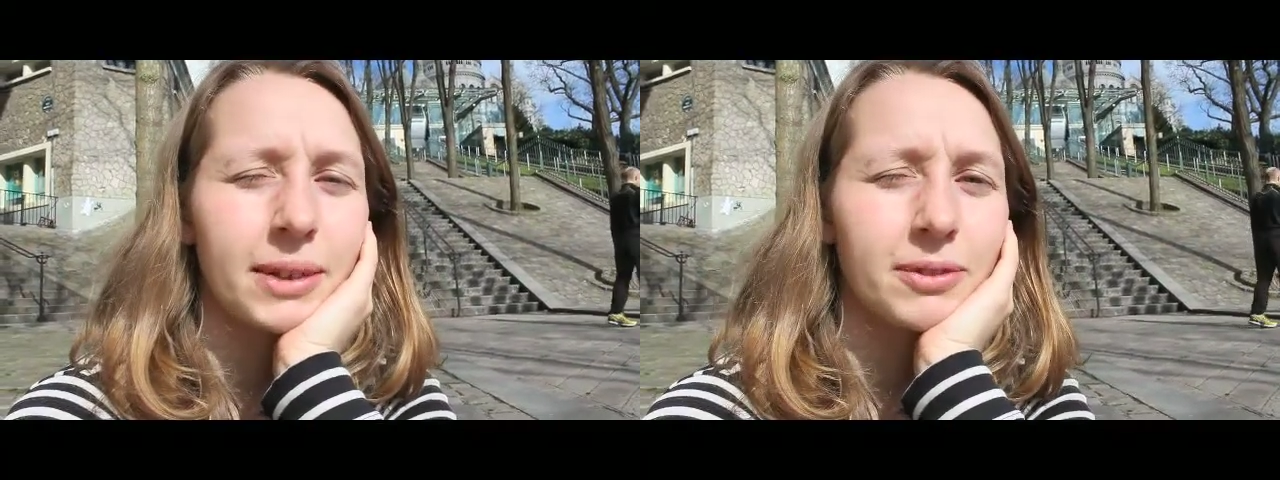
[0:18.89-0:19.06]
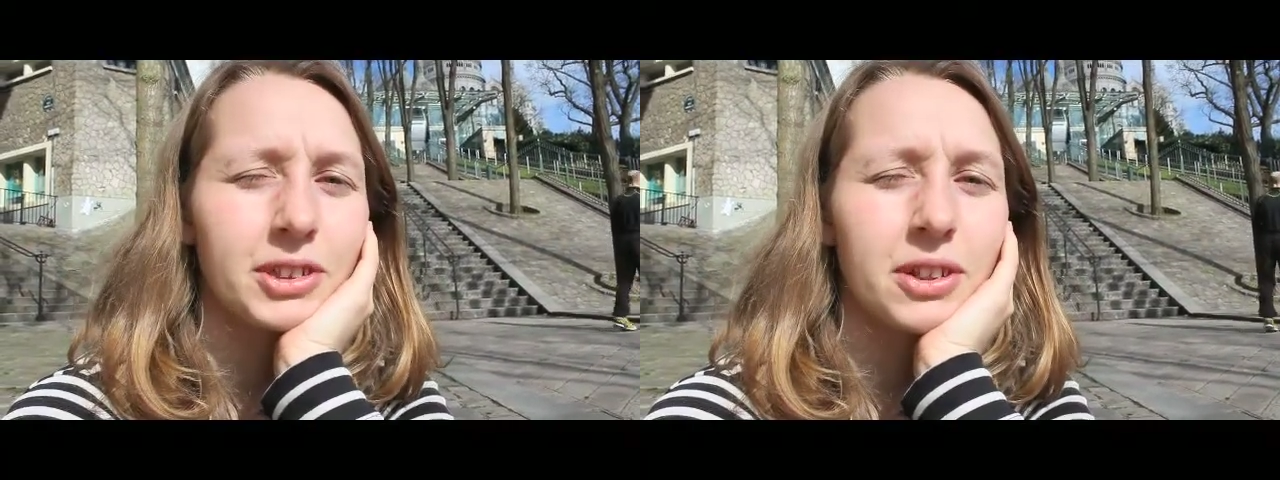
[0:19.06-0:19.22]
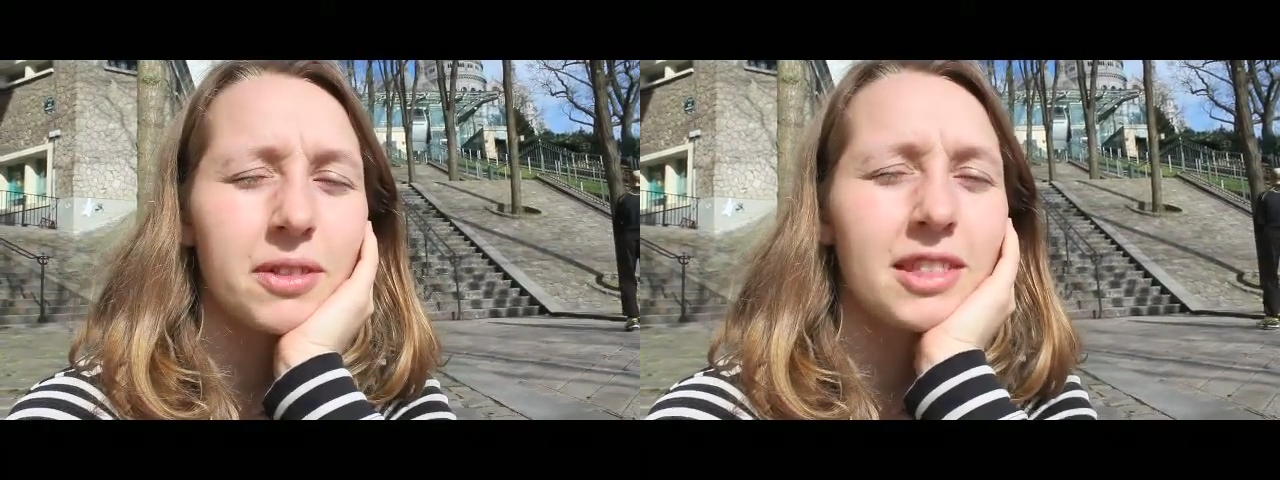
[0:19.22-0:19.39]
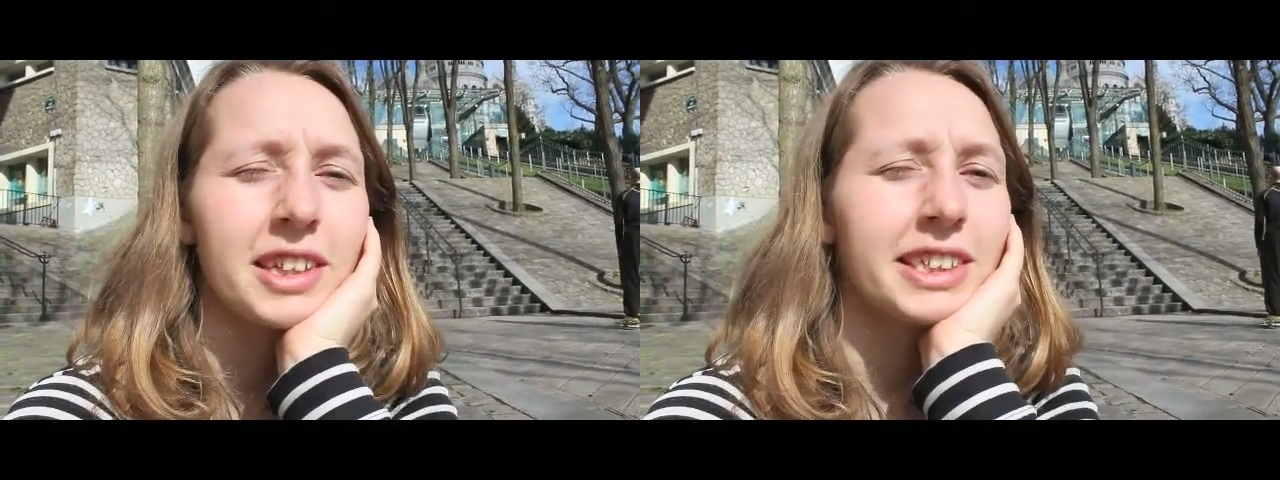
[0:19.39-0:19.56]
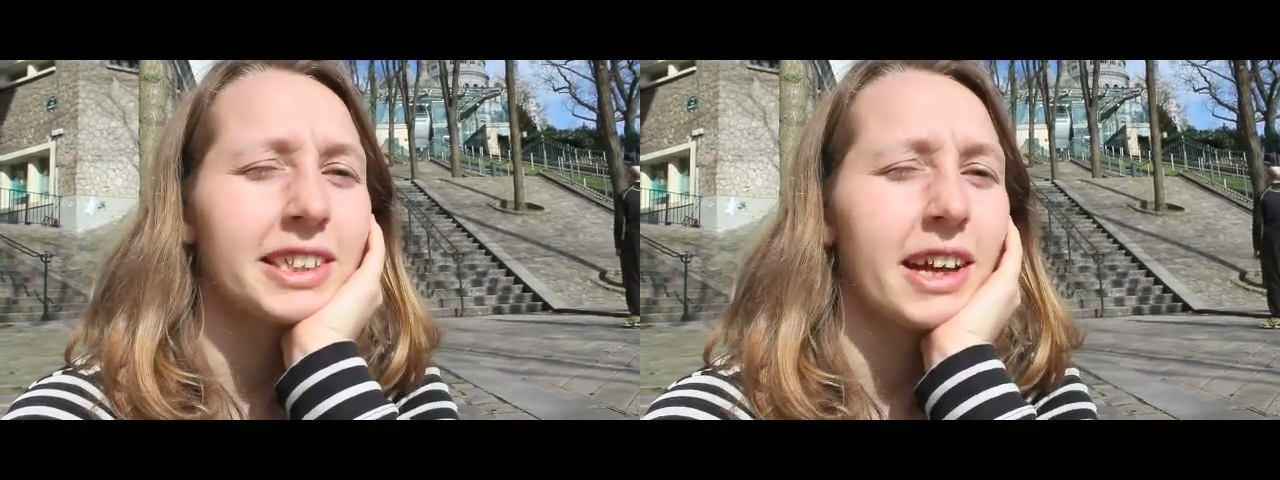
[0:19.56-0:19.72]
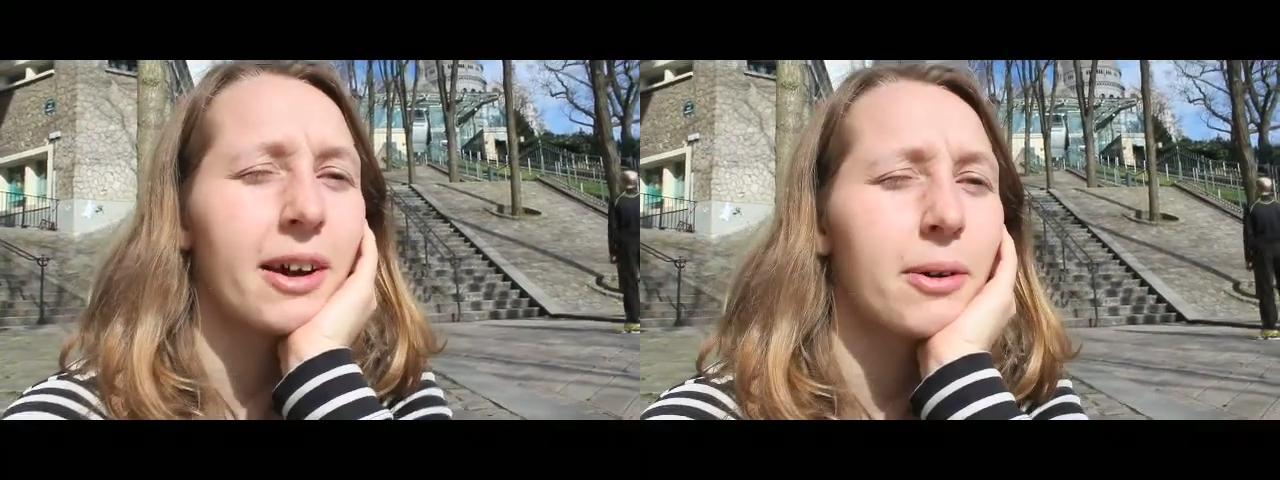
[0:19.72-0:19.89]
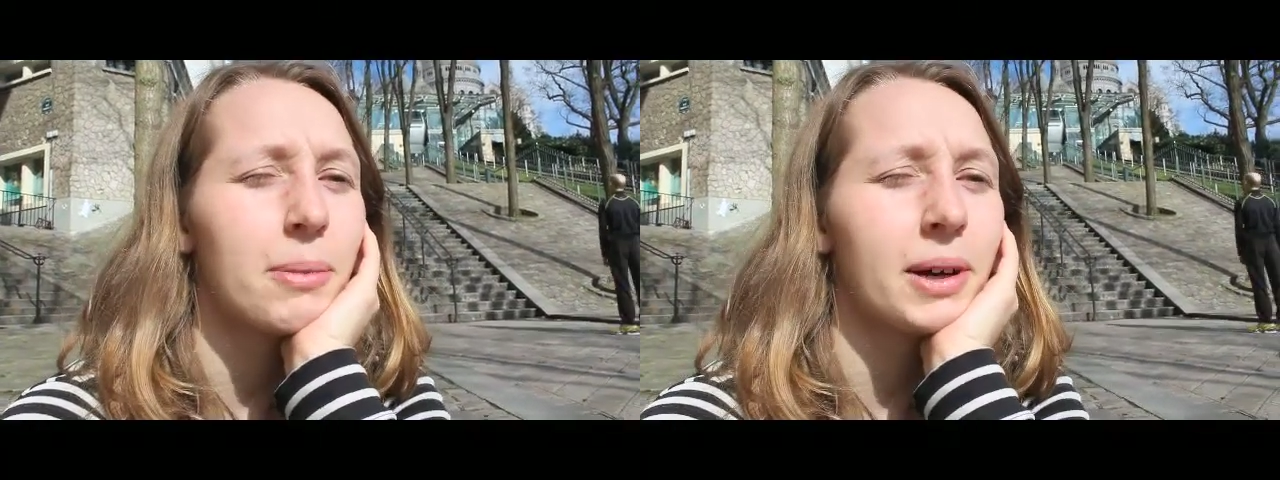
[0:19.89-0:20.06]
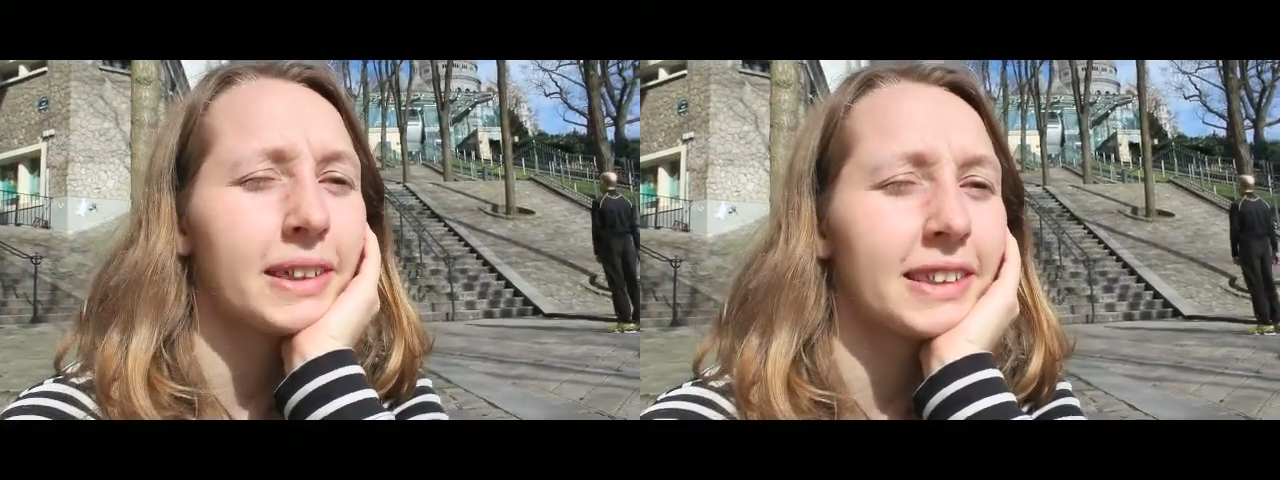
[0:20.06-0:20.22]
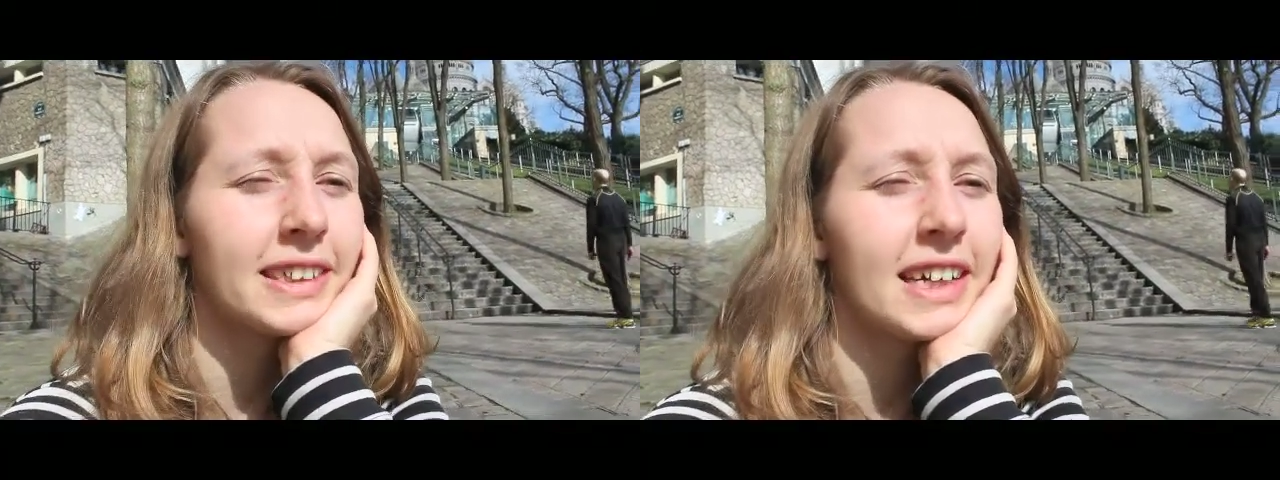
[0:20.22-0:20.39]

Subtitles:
I've shot this now, but